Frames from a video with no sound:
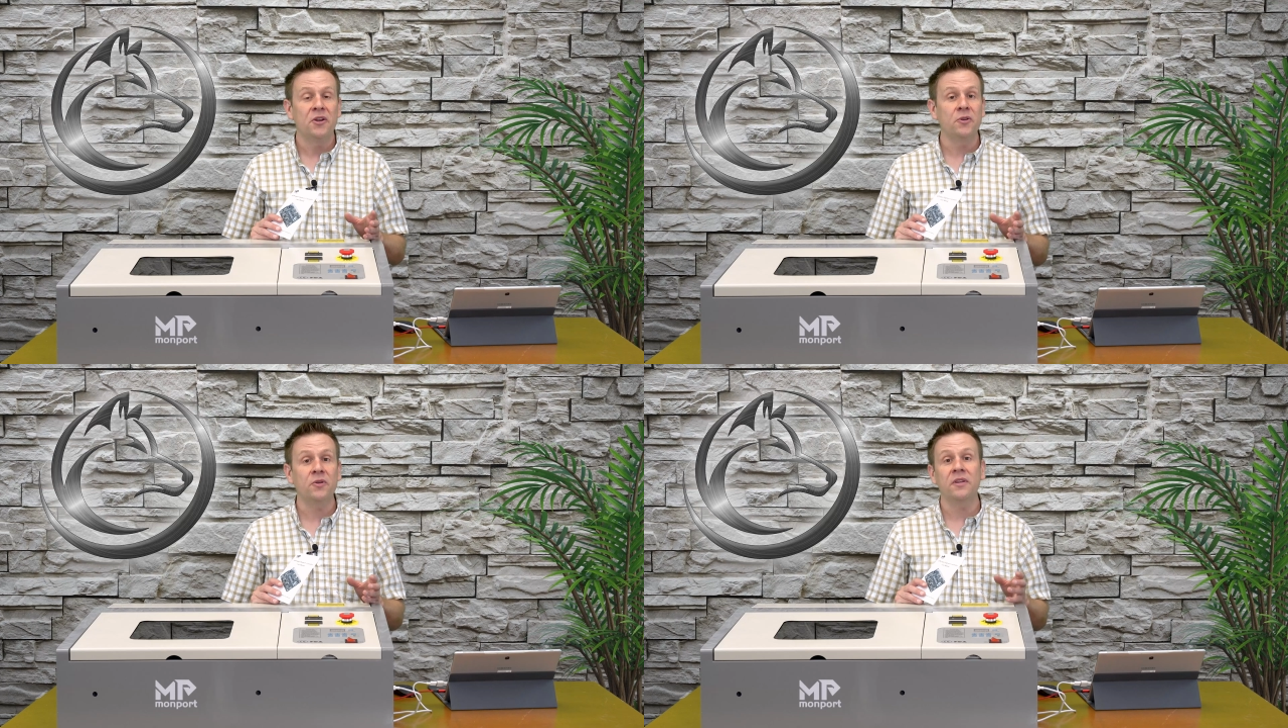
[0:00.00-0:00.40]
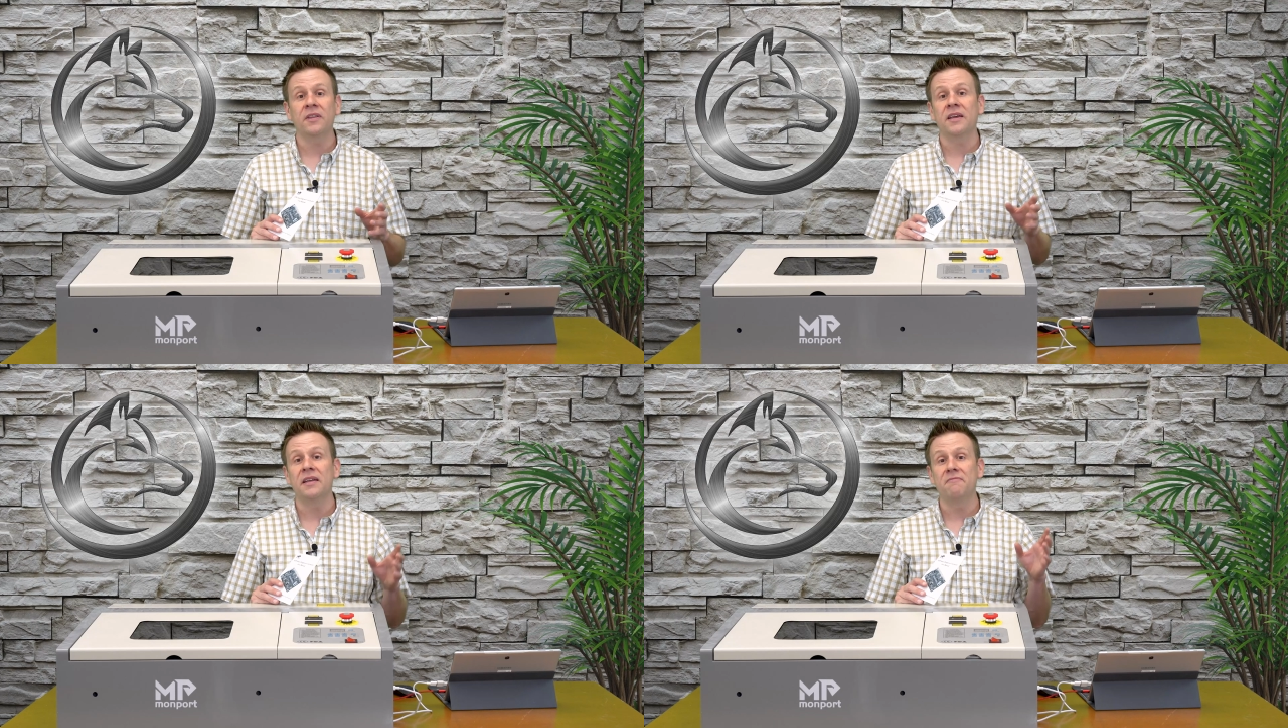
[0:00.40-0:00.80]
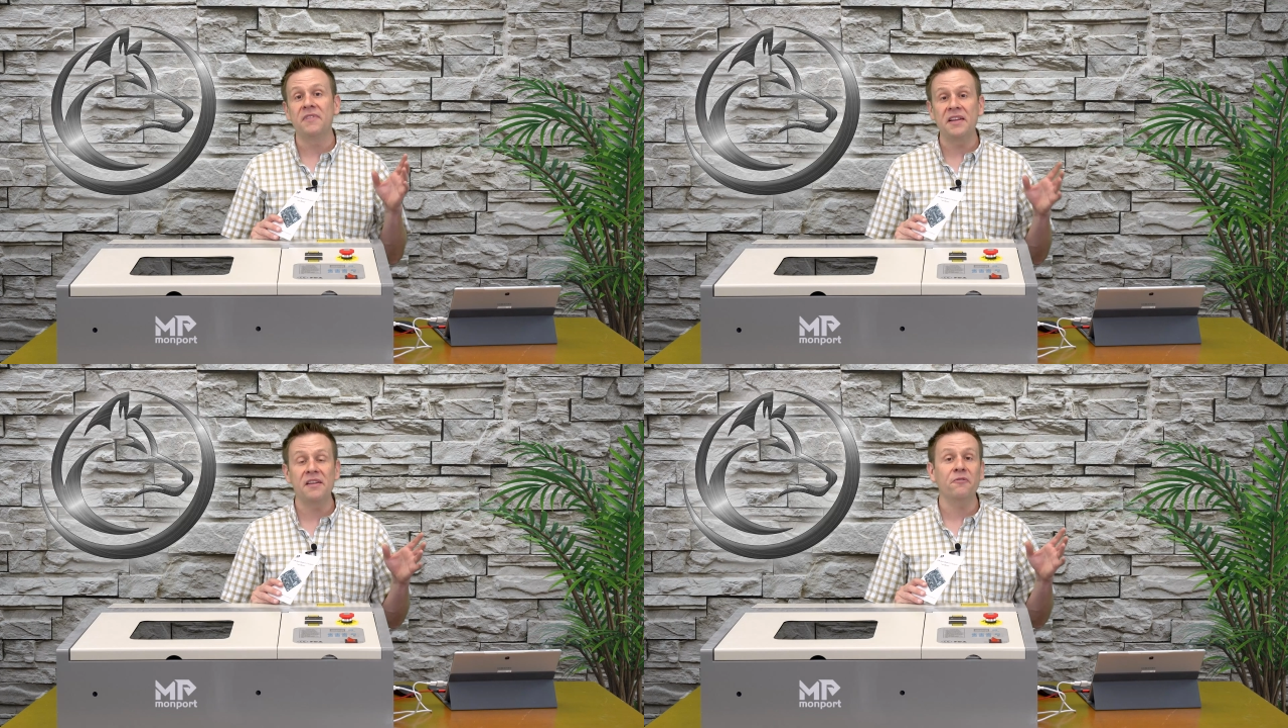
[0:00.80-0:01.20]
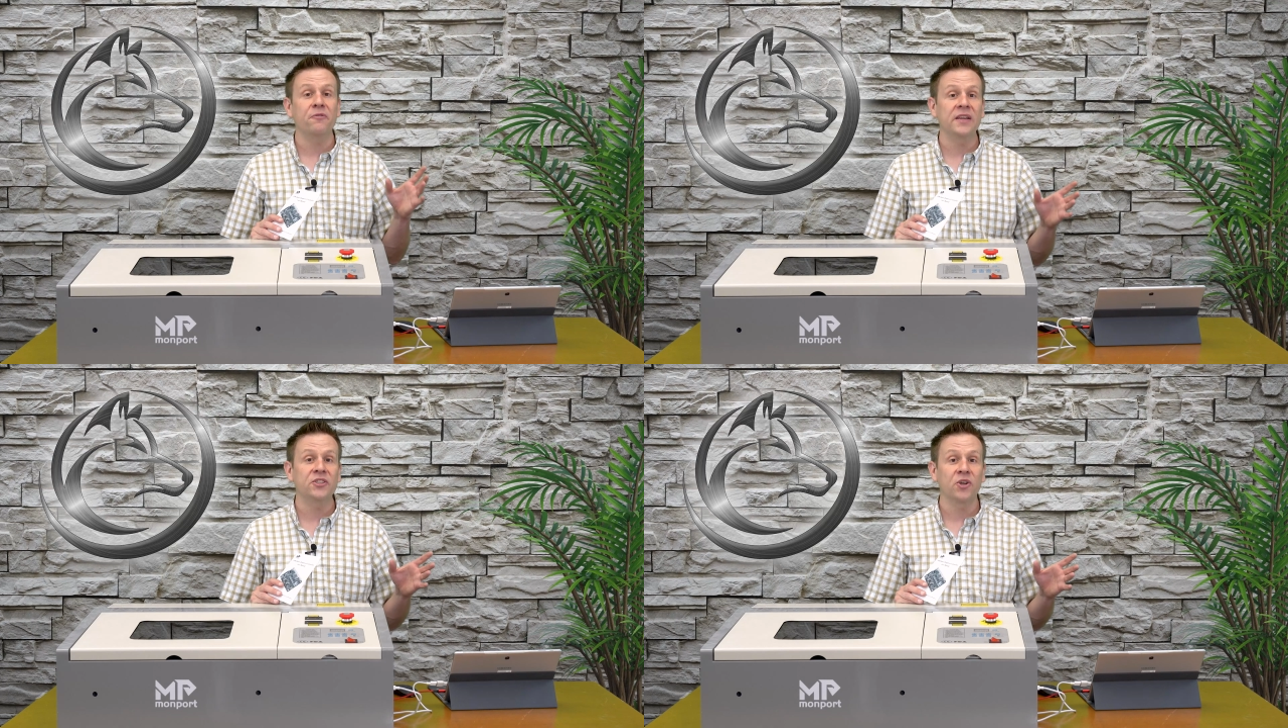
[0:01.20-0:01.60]
due to the convenient
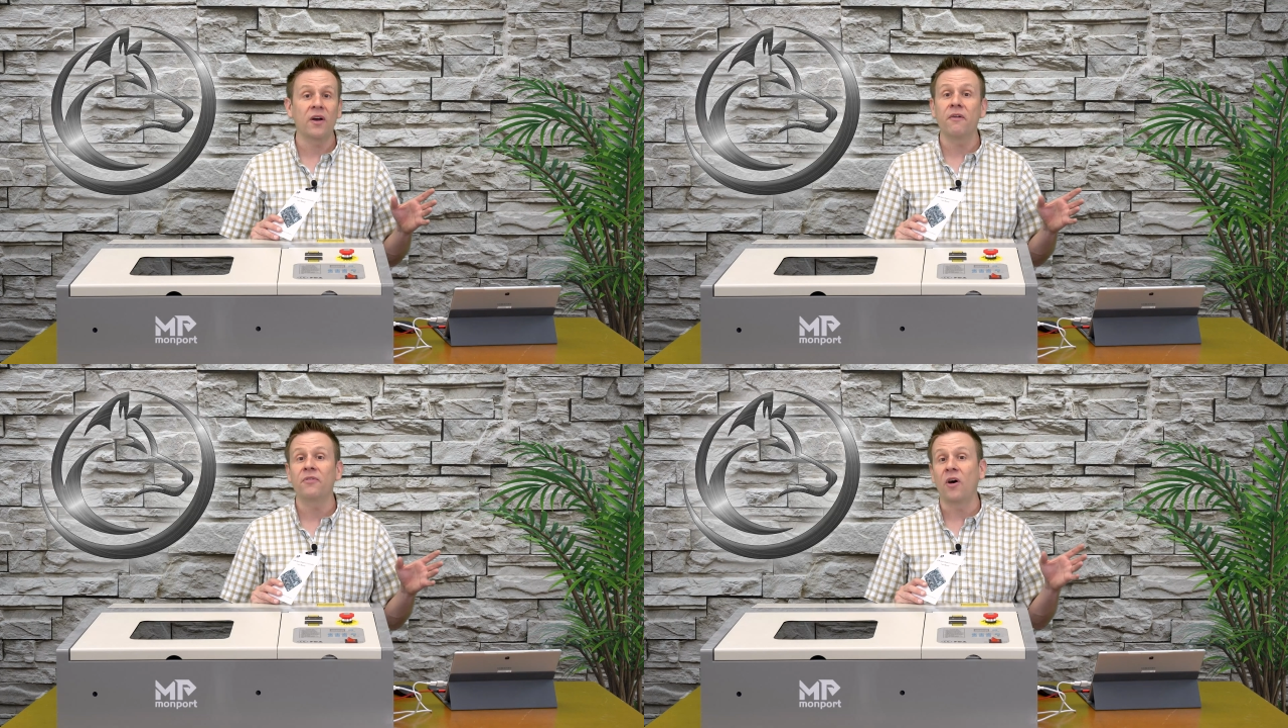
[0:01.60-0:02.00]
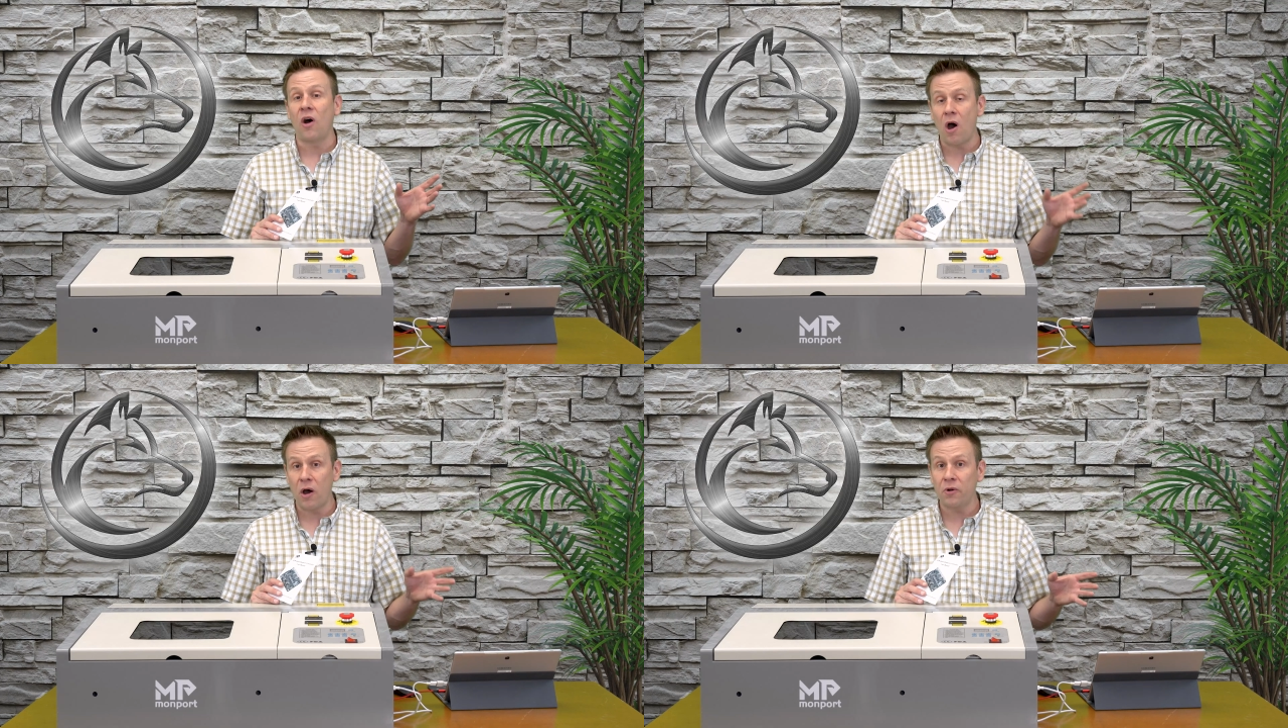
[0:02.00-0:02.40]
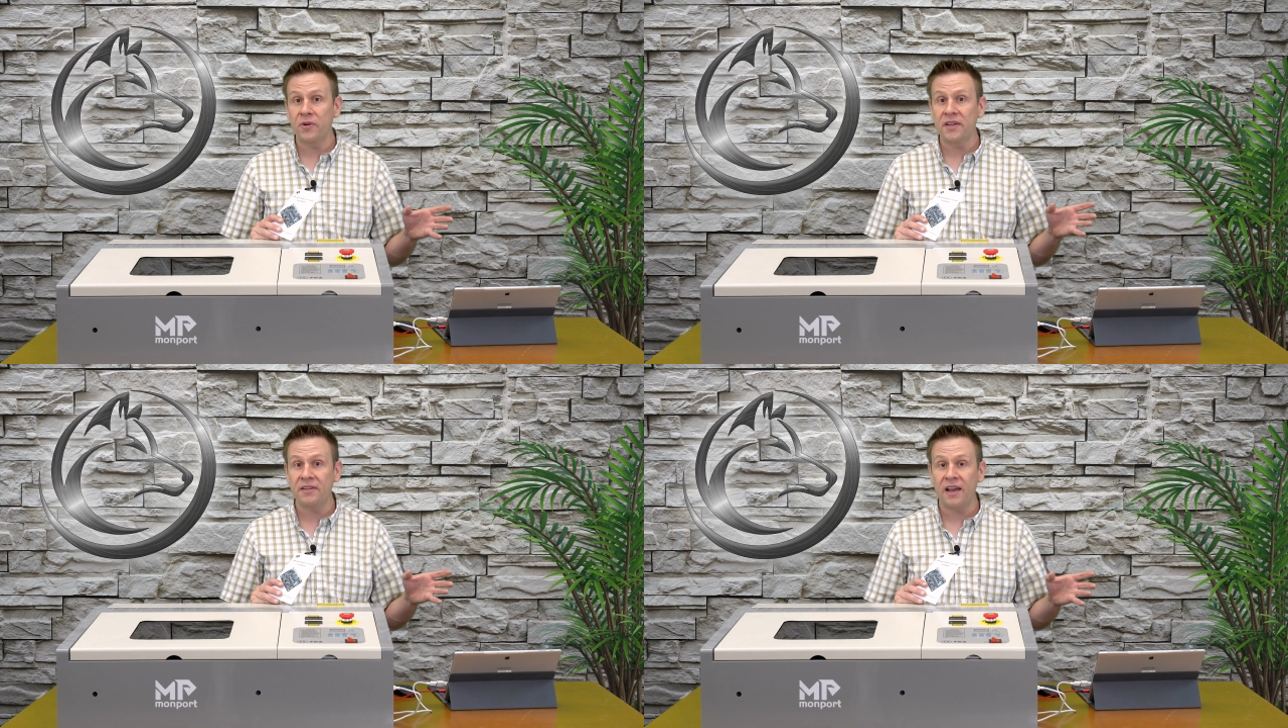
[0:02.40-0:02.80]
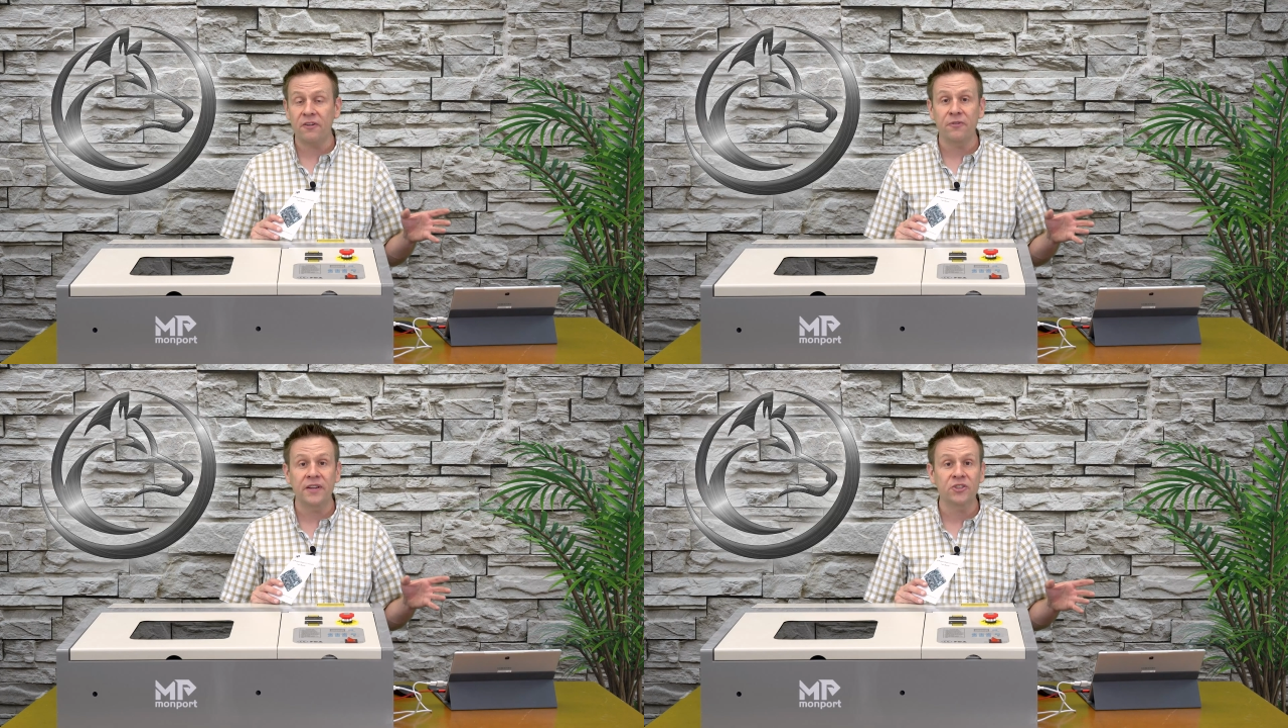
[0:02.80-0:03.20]
feature of the auto
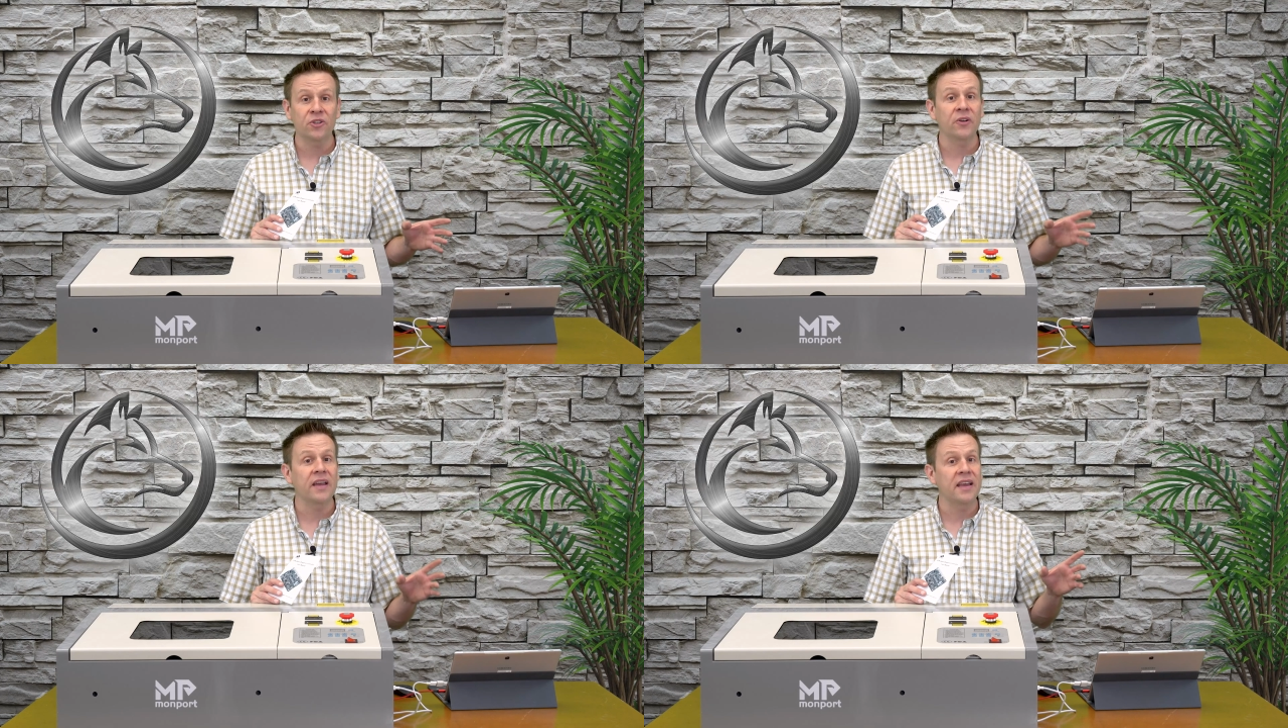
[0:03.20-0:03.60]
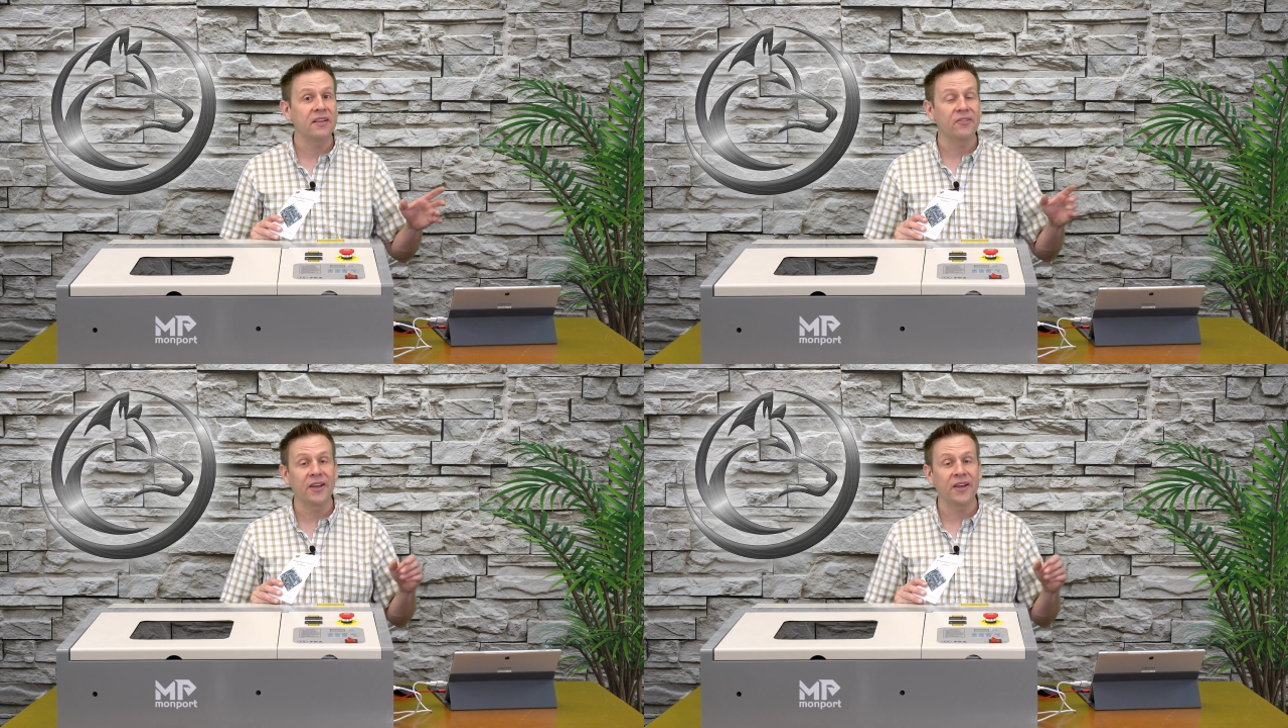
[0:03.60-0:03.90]
detect feature in